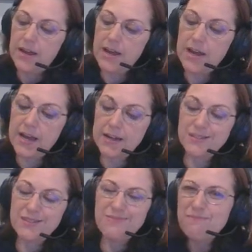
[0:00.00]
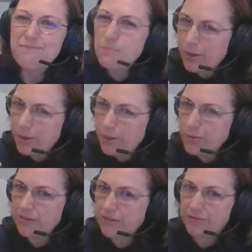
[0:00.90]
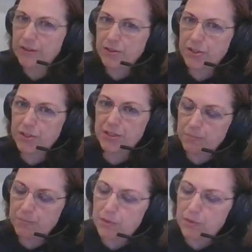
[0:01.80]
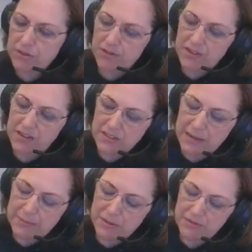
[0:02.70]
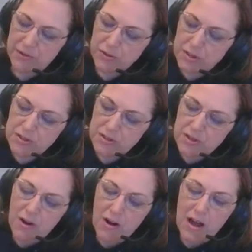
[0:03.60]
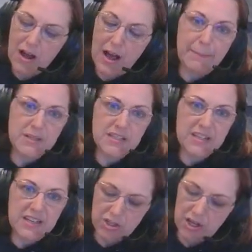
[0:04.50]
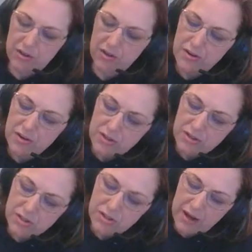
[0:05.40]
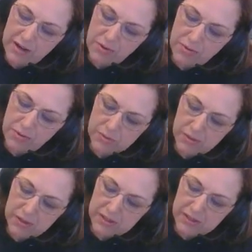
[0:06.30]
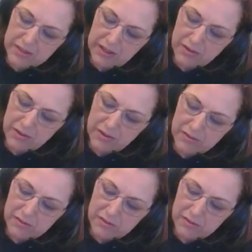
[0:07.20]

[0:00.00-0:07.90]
And most functions, most of these types of functions are opposite each other. So I know this one is here.